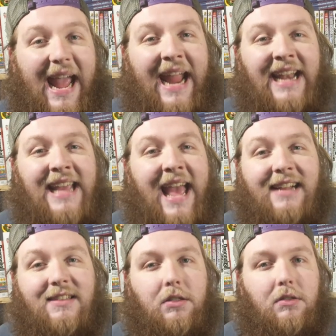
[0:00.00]
And
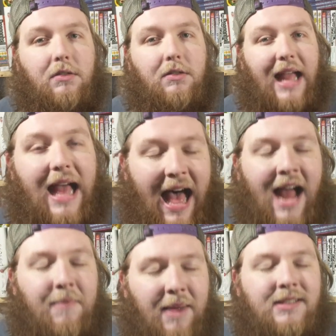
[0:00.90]
yet,
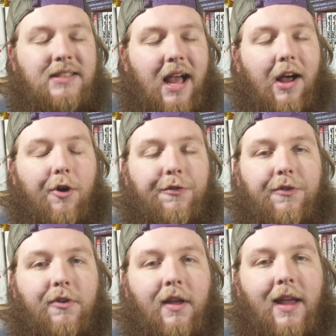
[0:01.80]
I
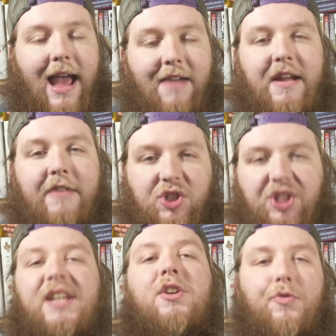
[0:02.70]
myself have never
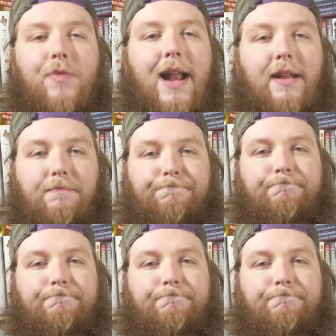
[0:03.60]
seen or read it.